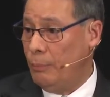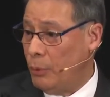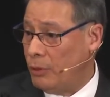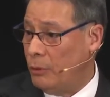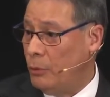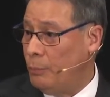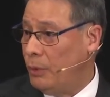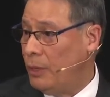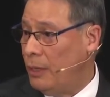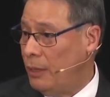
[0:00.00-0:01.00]
important to
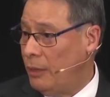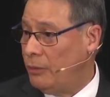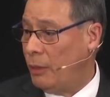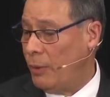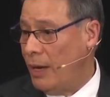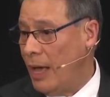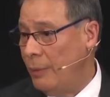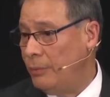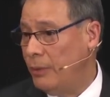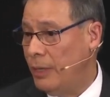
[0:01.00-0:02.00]
put that it is a
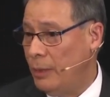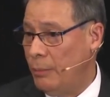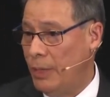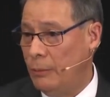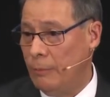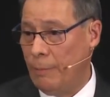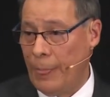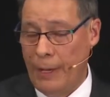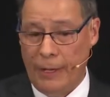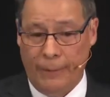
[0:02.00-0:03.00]
relapse AML
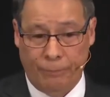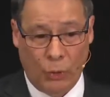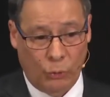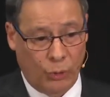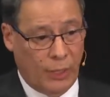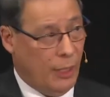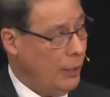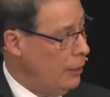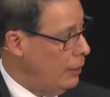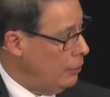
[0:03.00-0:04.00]
um, so that
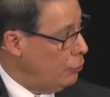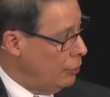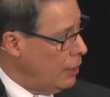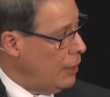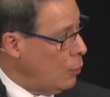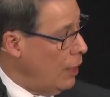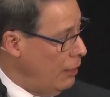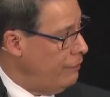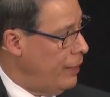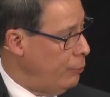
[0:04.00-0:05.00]
he uh, so that it
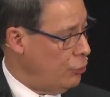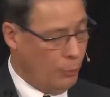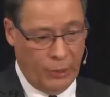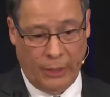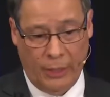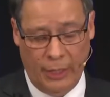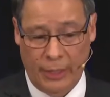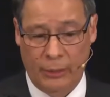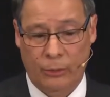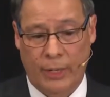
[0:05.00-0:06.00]
qualifies for some of the
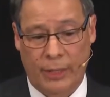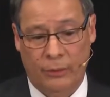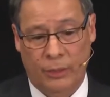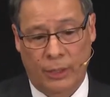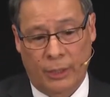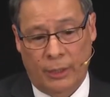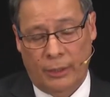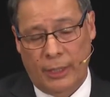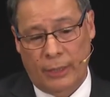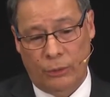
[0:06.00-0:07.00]
clinical trials
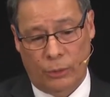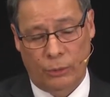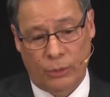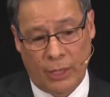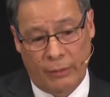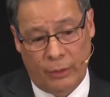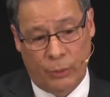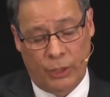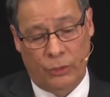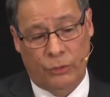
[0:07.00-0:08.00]
right. that Dr. Daver
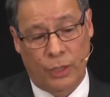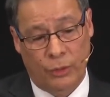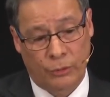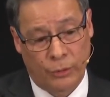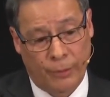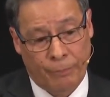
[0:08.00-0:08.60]
will discuss,